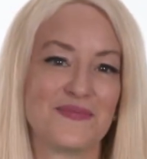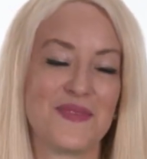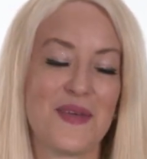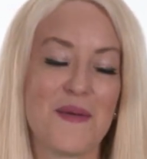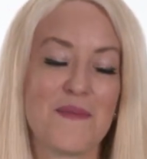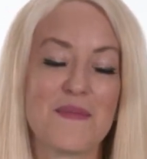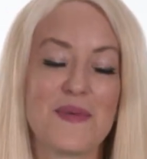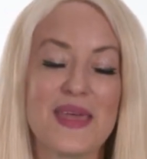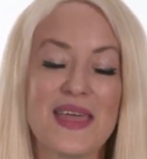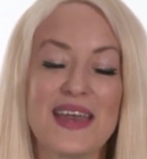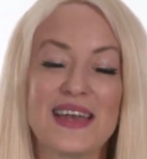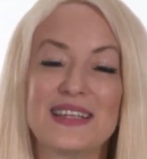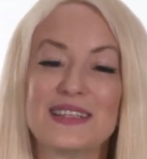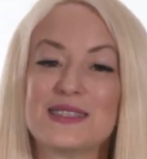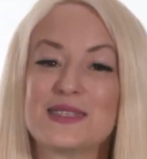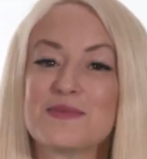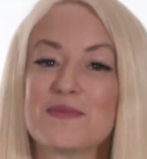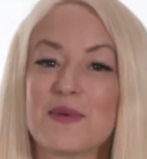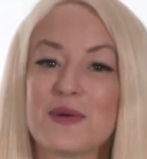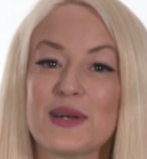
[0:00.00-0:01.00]
and be an
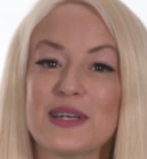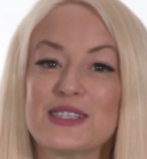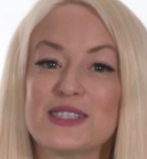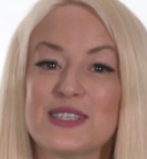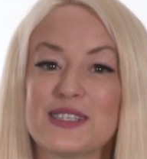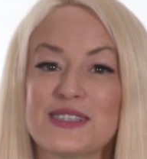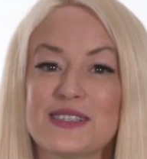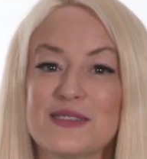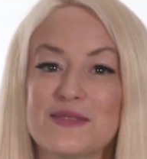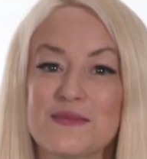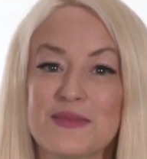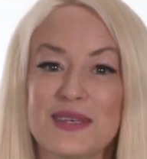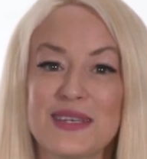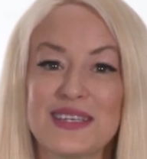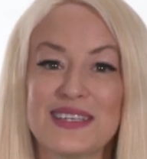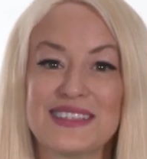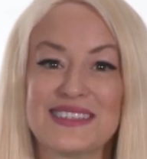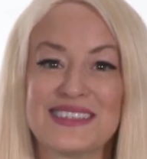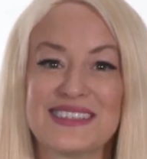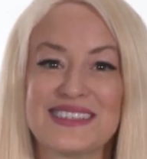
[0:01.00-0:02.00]
inspiration to
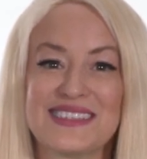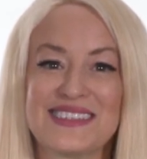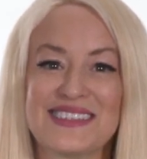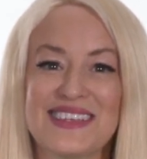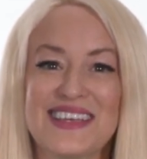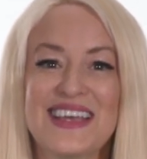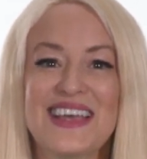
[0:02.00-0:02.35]
millions.